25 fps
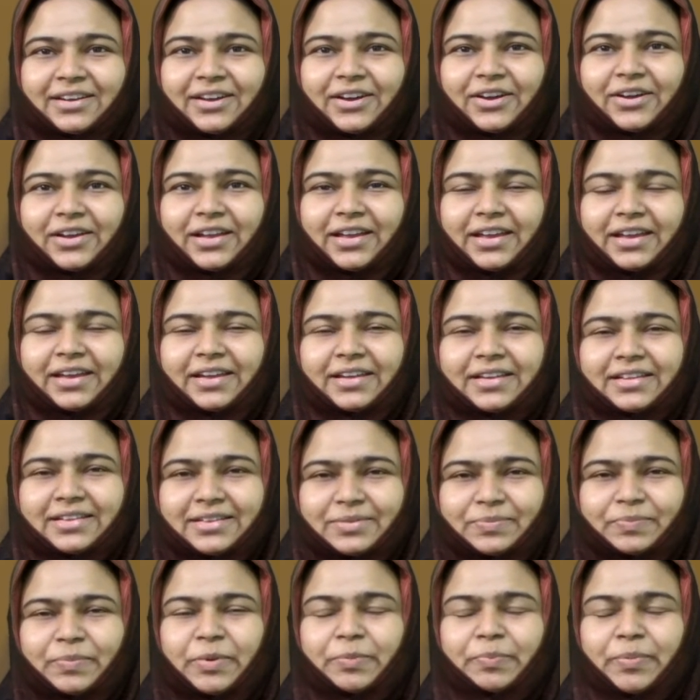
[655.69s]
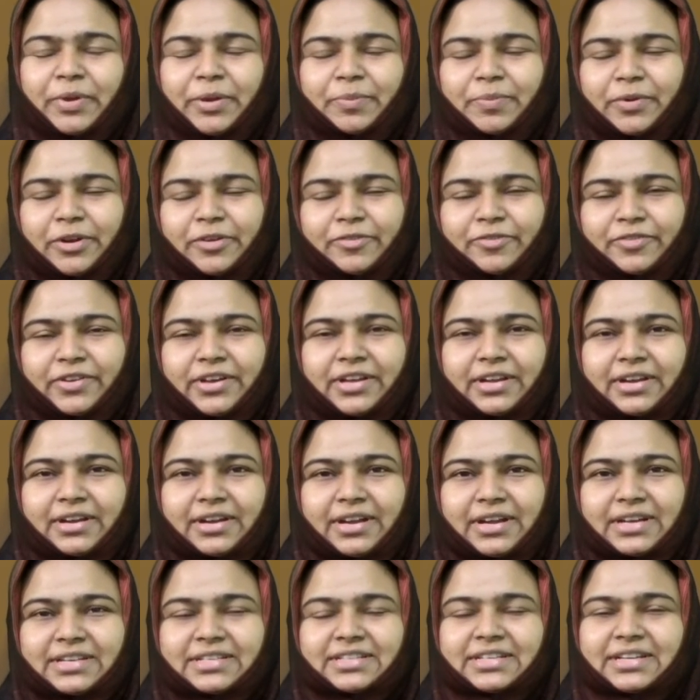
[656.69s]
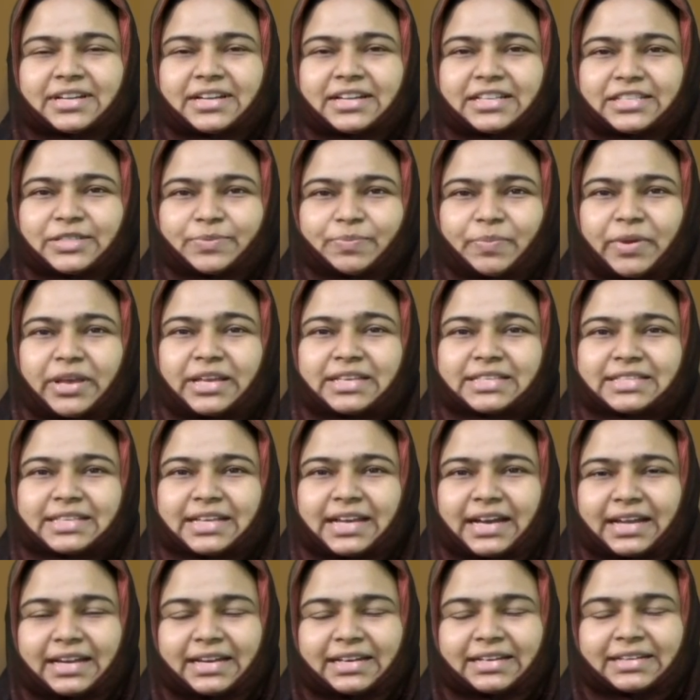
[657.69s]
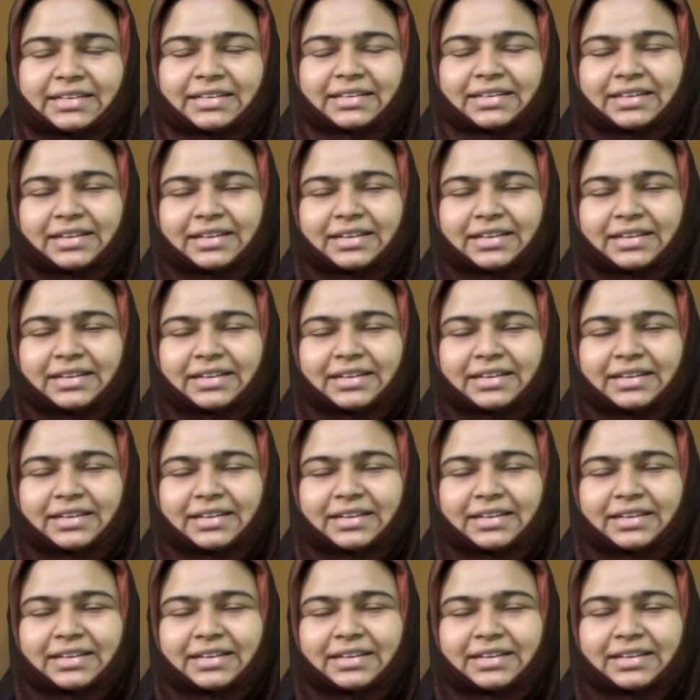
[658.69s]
Okay. The people of Karnataka speaks Kannada.